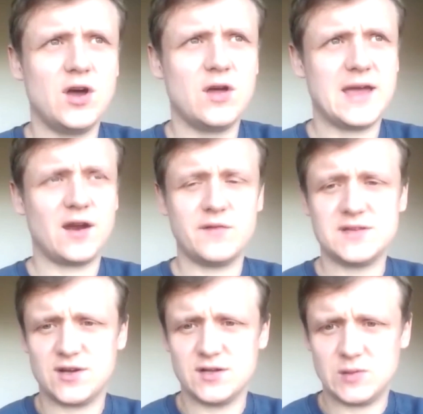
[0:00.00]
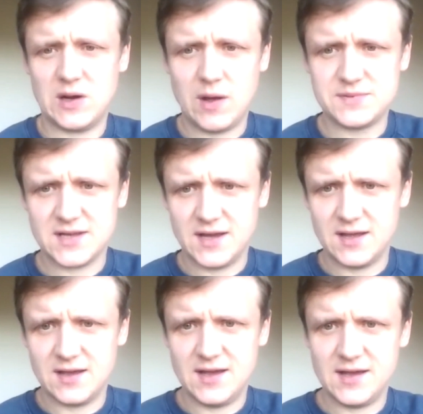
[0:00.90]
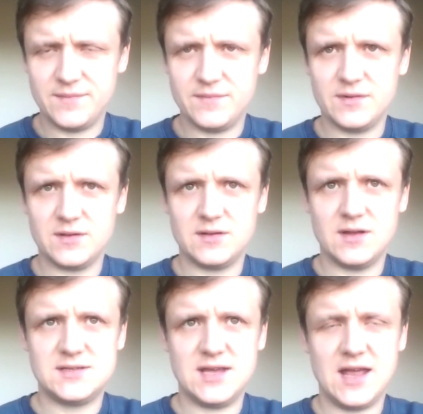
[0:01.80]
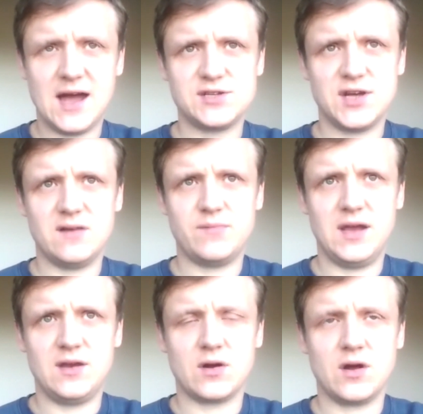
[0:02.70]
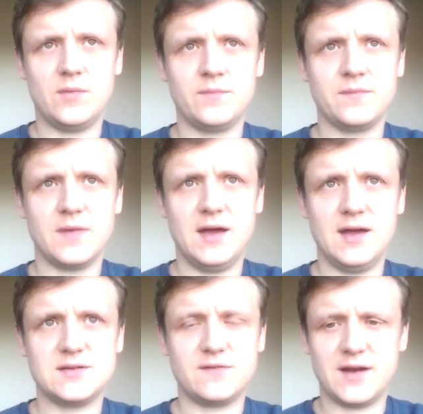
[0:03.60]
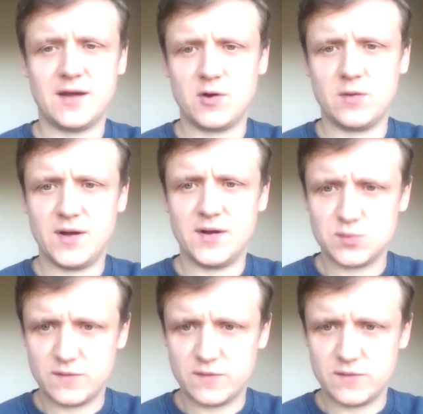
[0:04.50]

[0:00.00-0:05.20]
they can obviously go to our website, TRJFP.com, to find out more about us.